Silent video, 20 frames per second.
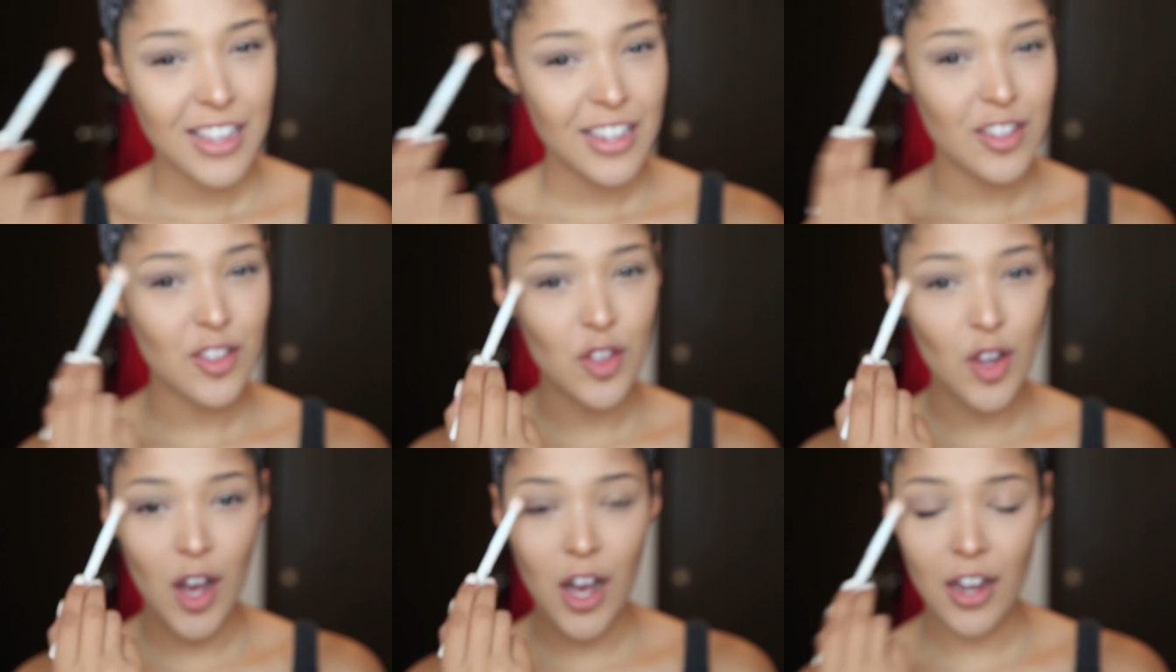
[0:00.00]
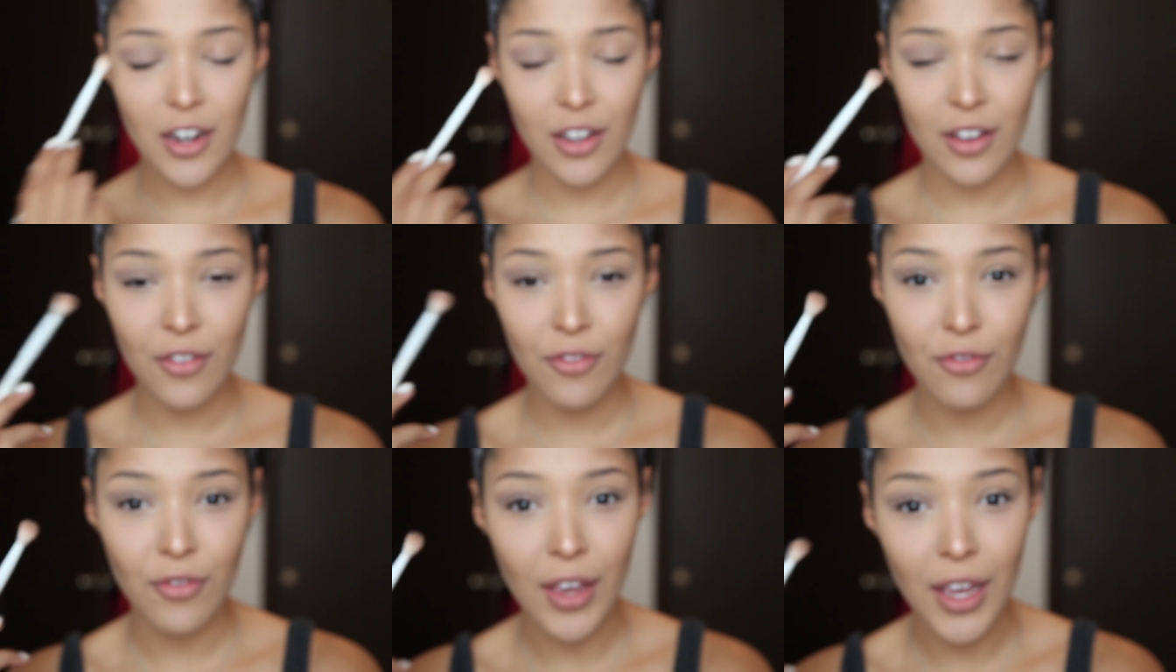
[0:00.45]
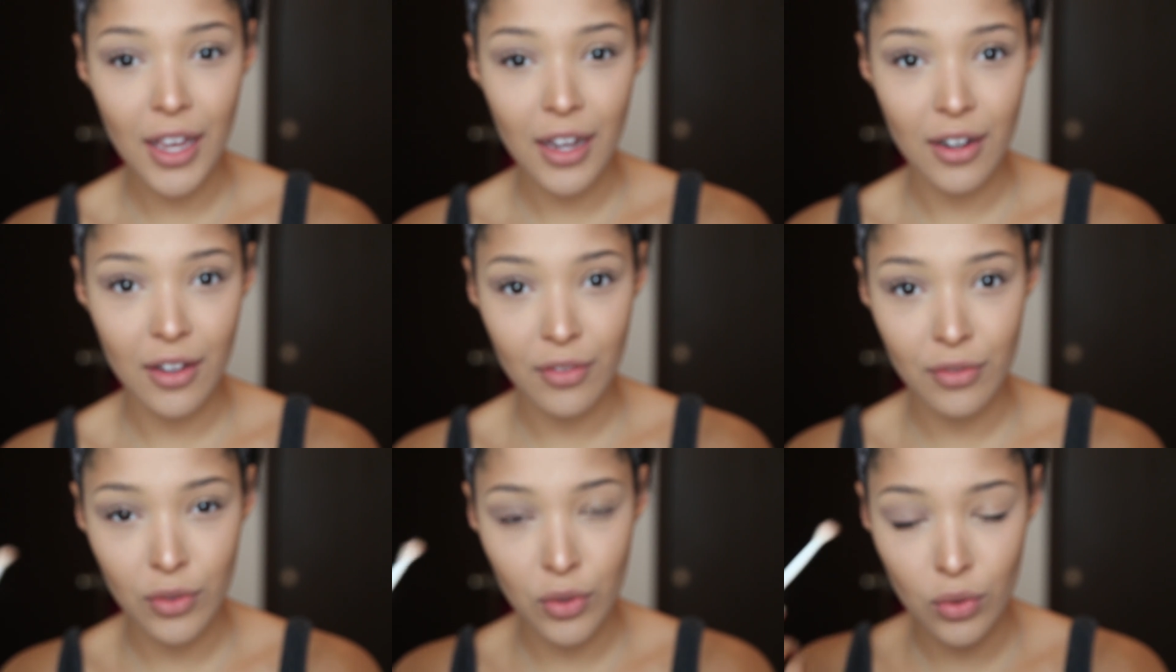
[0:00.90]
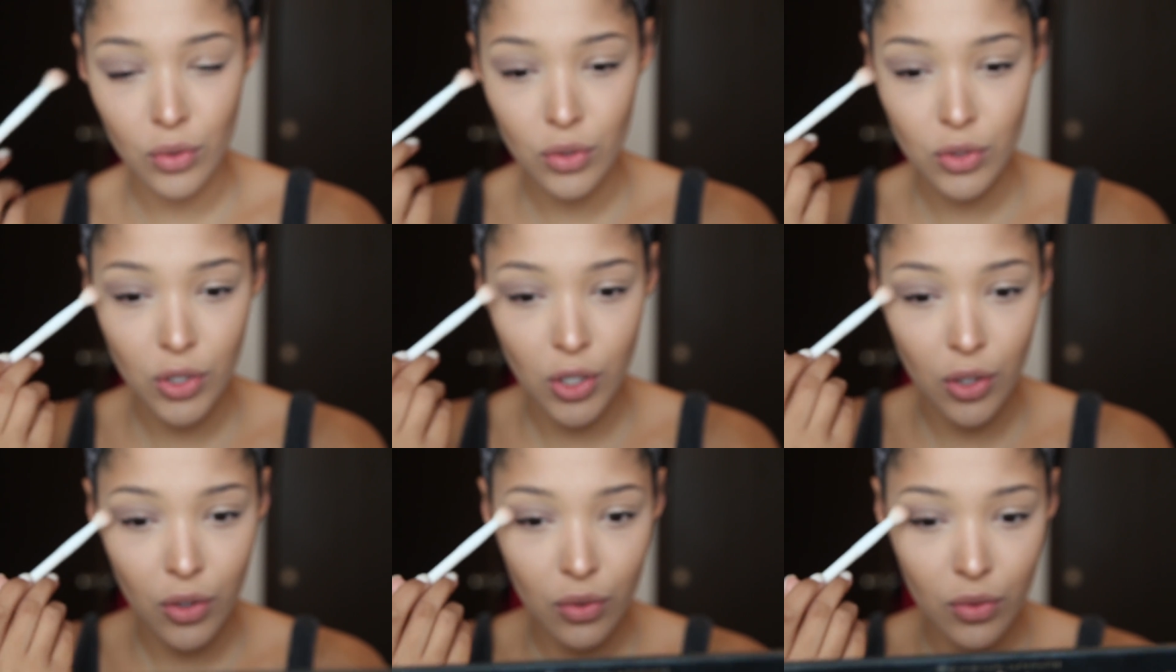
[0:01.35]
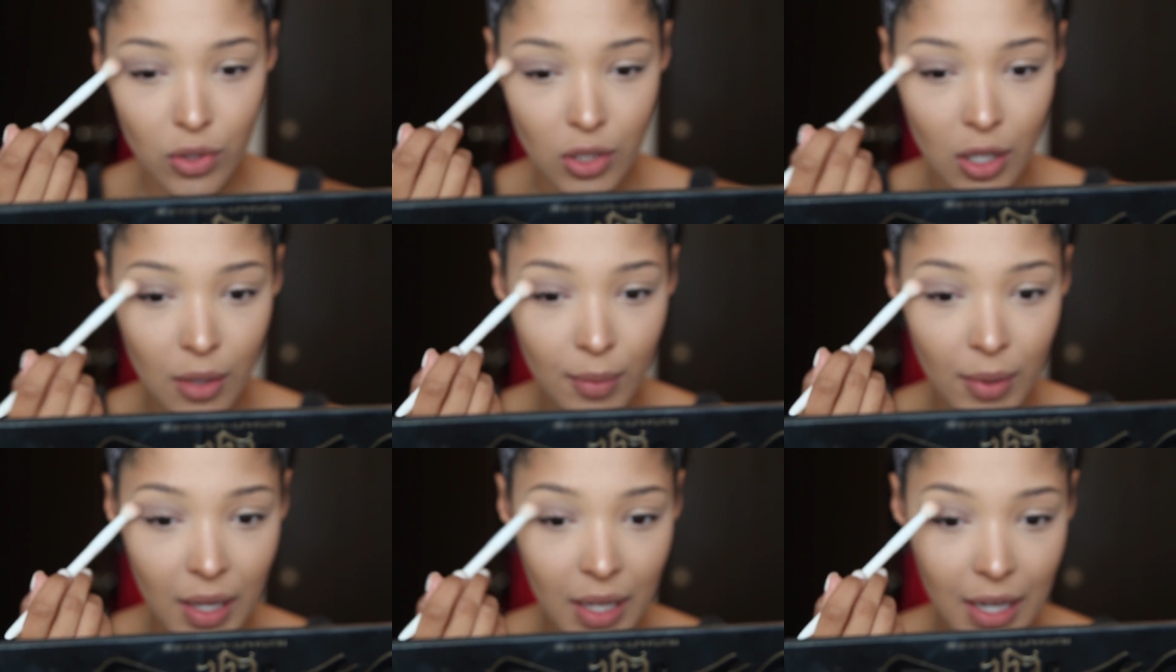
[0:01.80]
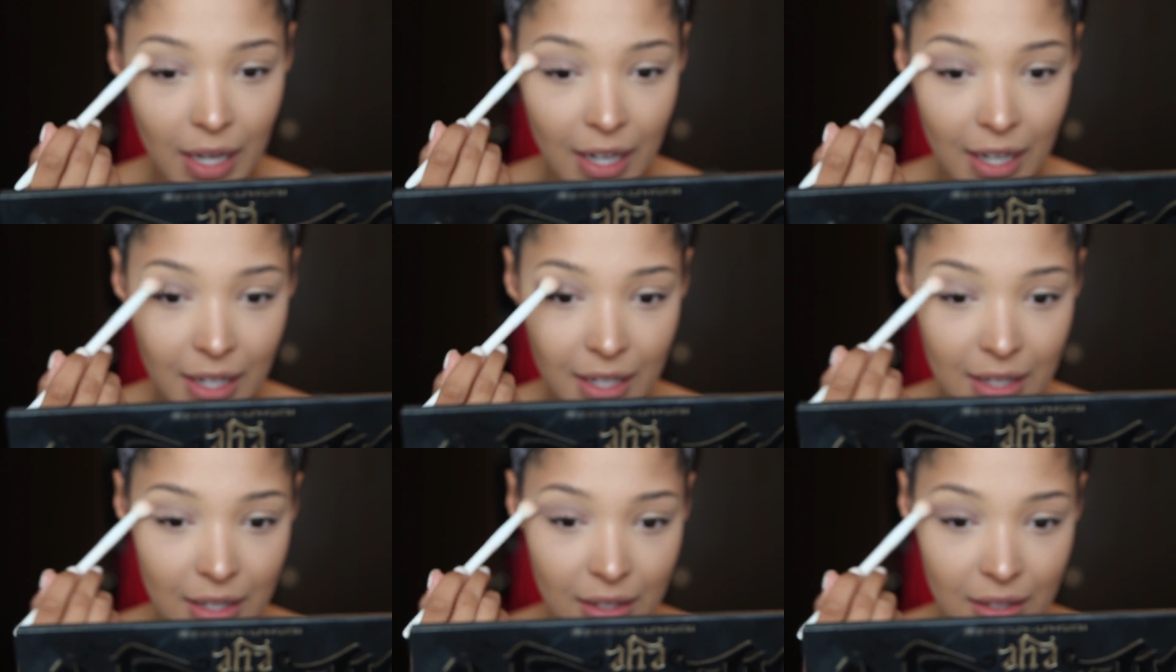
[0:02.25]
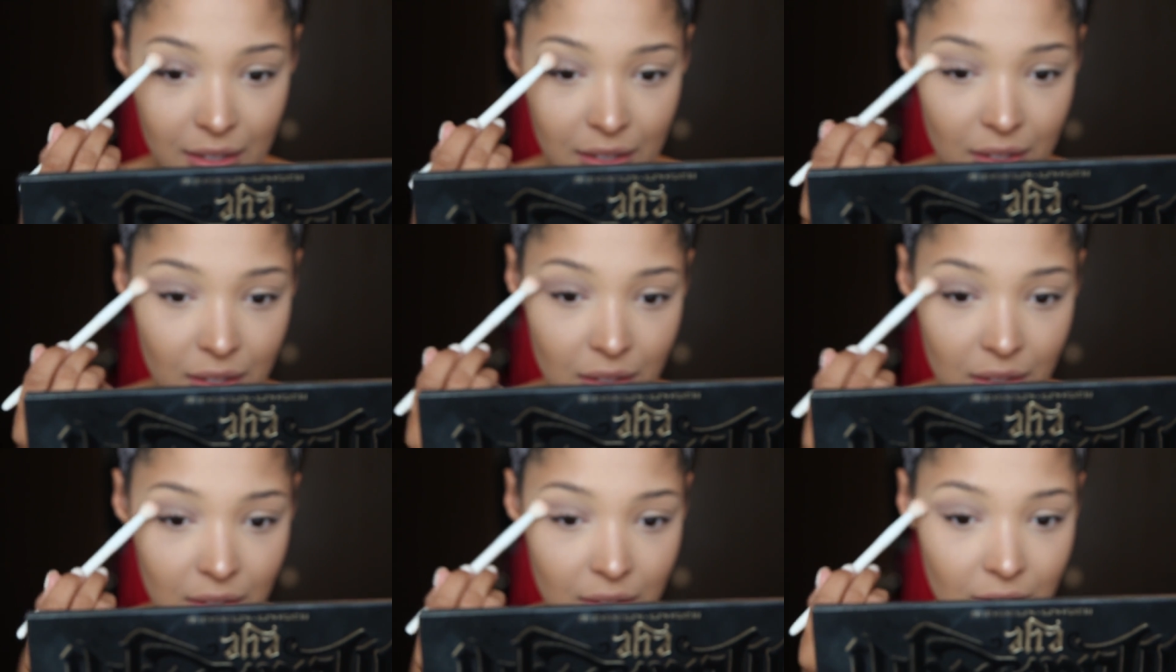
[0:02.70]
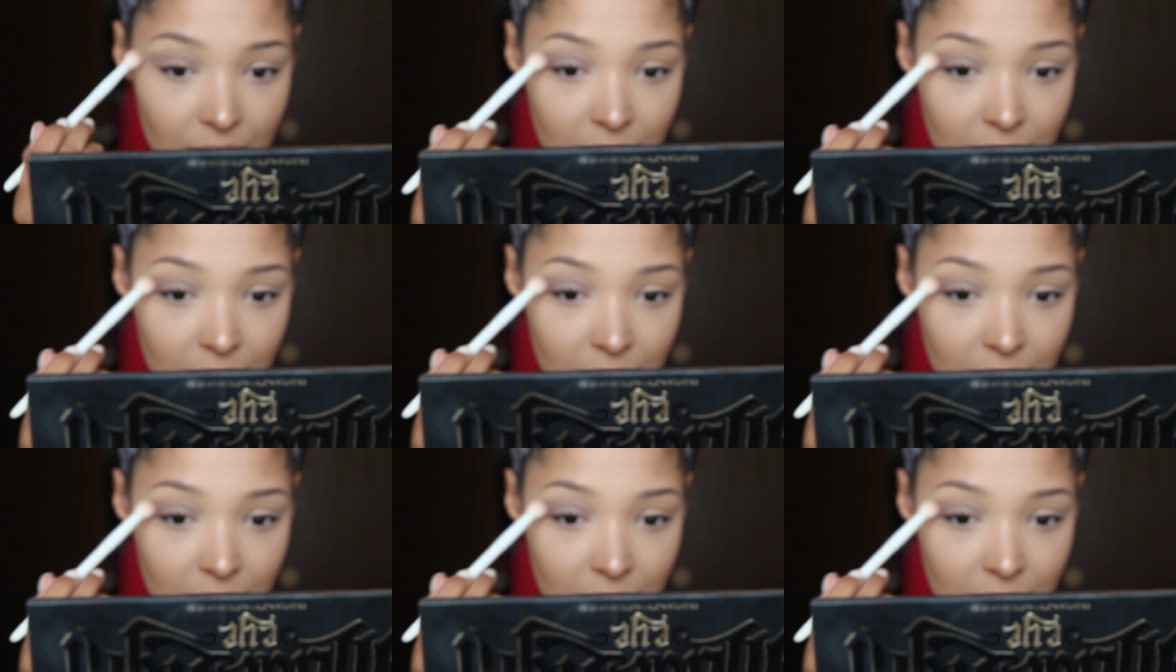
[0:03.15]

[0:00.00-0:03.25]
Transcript: not a fan of cool tones on my eyes.